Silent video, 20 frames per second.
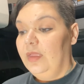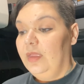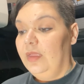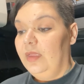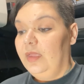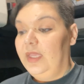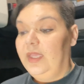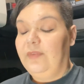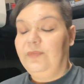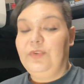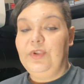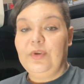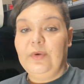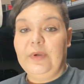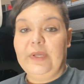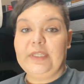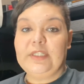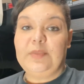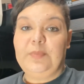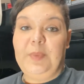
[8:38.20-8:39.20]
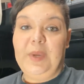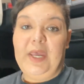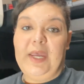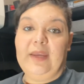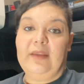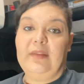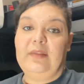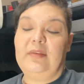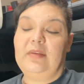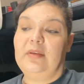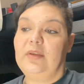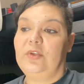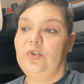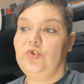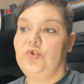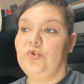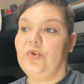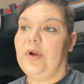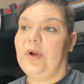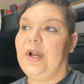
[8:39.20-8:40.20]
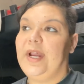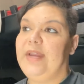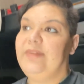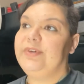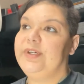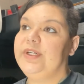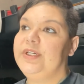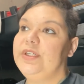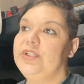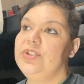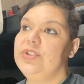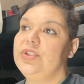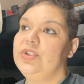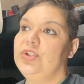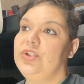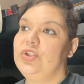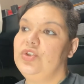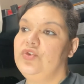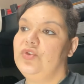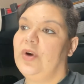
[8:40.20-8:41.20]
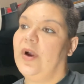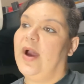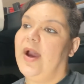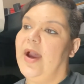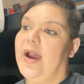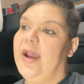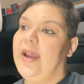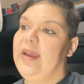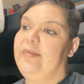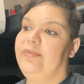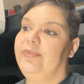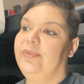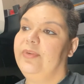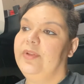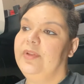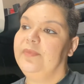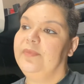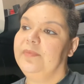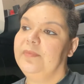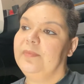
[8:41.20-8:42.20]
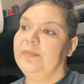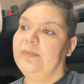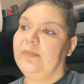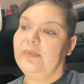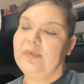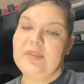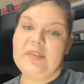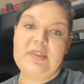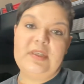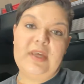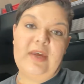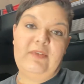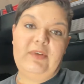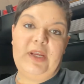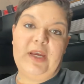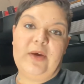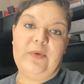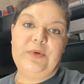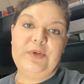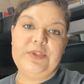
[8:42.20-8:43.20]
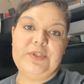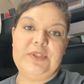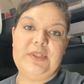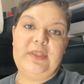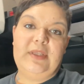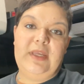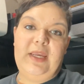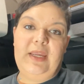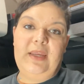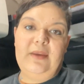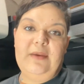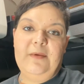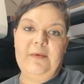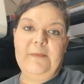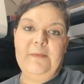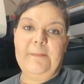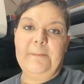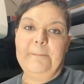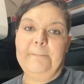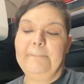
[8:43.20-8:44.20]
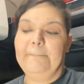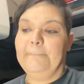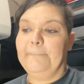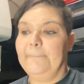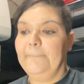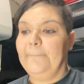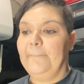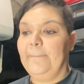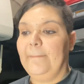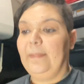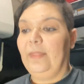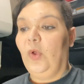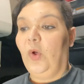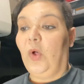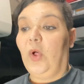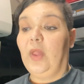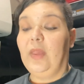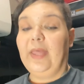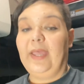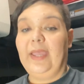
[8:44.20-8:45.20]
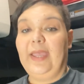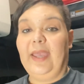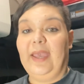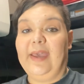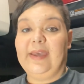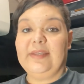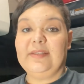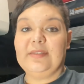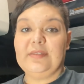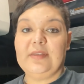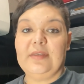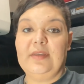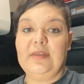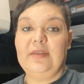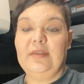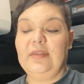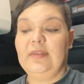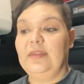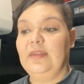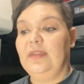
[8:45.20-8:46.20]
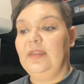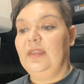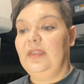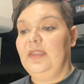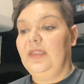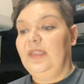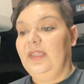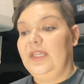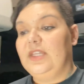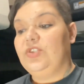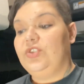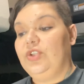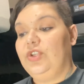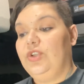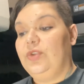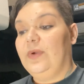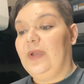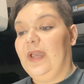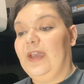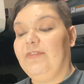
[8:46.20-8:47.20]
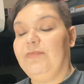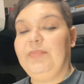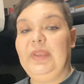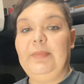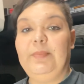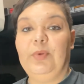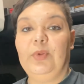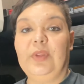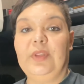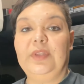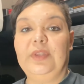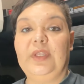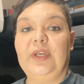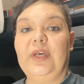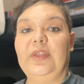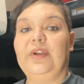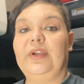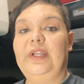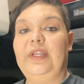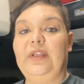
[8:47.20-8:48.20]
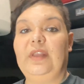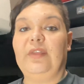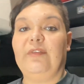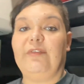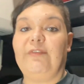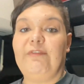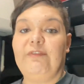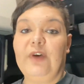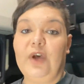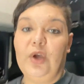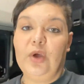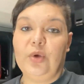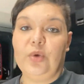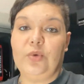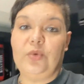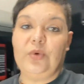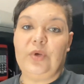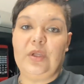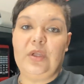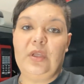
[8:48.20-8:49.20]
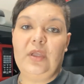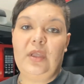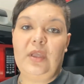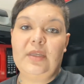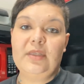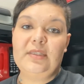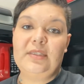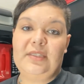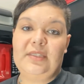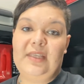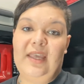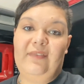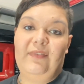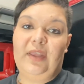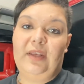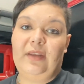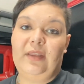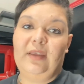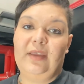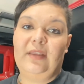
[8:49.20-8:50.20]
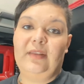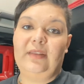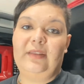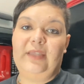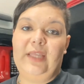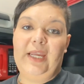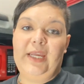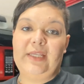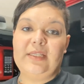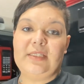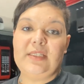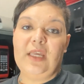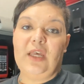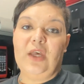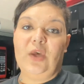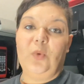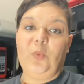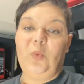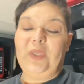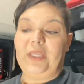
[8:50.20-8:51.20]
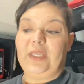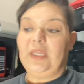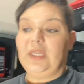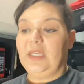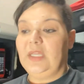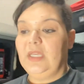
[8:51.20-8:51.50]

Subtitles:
if you expect drivers to drive 7 hours a day, all I ask is that you have people on the other end of the phone 7 days a week.